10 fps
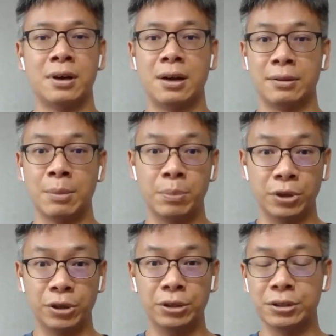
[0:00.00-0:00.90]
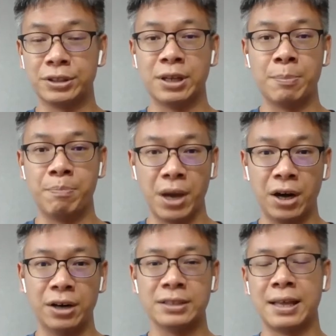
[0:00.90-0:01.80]
the Bulls, the
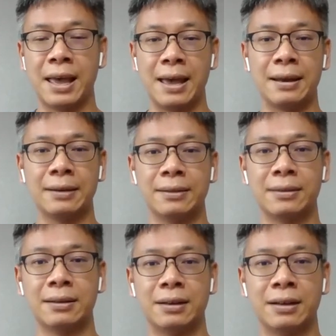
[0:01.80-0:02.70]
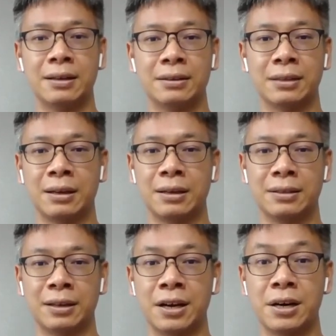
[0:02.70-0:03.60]
Bears, and
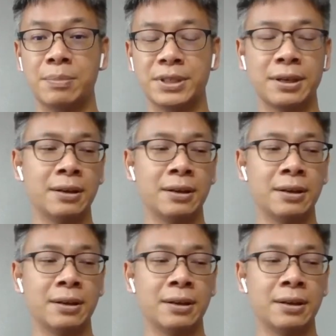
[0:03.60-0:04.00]
the Cubs.